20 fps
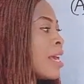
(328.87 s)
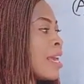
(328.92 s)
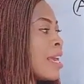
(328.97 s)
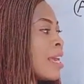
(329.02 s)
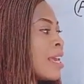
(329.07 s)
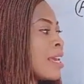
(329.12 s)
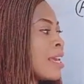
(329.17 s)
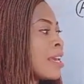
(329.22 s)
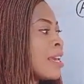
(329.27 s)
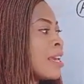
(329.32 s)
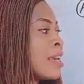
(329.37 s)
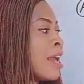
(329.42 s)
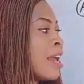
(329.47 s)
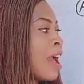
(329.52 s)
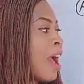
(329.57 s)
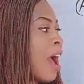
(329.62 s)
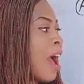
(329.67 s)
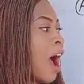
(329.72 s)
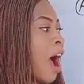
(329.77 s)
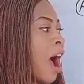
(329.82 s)
E,
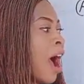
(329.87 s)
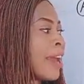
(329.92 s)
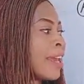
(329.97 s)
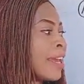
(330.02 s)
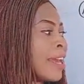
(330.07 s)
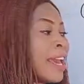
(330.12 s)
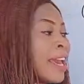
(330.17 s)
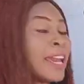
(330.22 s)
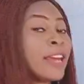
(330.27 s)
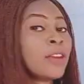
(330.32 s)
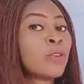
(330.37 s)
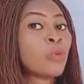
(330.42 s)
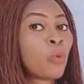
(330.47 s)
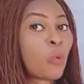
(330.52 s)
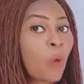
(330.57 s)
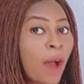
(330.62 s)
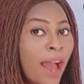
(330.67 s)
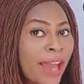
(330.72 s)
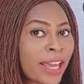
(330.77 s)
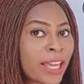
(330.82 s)
I, and
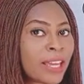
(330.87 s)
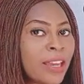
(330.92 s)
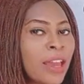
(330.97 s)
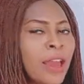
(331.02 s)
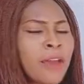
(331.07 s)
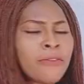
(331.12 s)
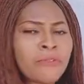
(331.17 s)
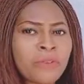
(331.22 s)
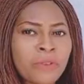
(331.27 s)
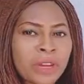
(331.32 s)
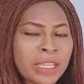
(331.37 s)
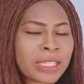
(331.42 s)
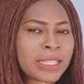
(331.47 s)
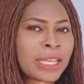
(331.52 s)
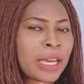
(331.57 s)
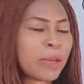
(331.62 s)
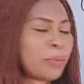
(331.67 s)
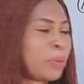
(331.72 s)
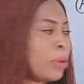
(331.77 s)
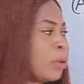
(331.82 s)
Y. For
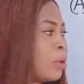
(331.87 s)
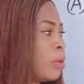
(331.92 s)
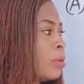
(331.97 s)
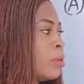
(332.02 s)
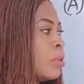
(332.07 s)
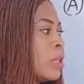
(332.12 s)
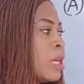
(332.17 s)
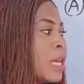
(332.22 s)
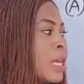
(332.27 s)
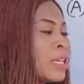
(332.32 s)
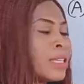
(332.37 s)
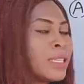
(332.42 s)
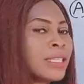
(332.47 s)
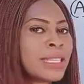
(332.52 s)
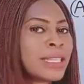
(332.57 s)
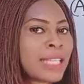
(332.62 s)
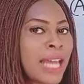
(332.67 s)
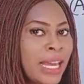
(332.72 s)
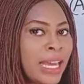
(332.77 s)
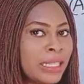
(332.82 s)
example,
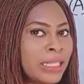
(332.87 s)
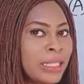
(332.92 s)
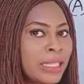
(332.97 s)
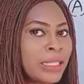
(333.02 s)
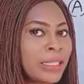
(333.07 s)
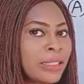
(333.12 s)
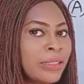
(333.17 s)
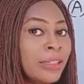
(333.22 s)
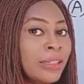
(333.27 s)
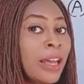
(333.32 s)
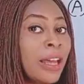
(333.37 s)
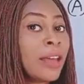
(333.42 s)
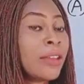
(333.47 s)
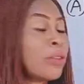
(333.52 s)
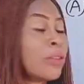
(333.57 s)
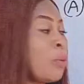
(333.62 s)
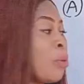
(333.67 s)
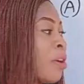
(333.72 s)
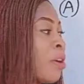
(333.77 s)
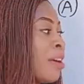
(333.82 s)
scent,
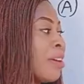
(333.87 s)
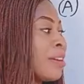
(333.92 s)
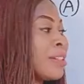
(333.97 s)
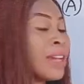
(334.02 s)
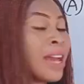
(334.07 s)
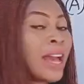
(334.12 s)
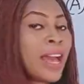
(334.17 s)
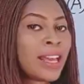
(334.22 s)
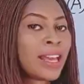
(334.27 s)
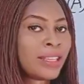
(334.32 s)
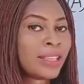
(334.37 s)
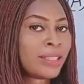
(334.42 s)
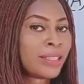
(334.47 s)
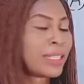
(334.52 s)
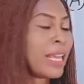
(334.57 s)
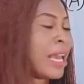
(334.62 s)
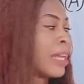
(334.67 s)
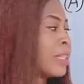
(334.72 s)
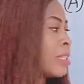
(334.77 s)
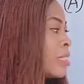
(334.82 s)
the word
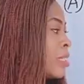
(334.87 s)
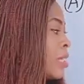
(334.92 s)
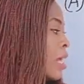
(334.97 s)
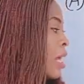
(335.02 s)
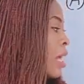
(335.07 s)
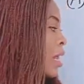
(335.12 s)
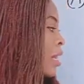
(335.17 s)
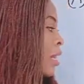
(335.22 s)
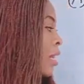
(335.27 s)
scent.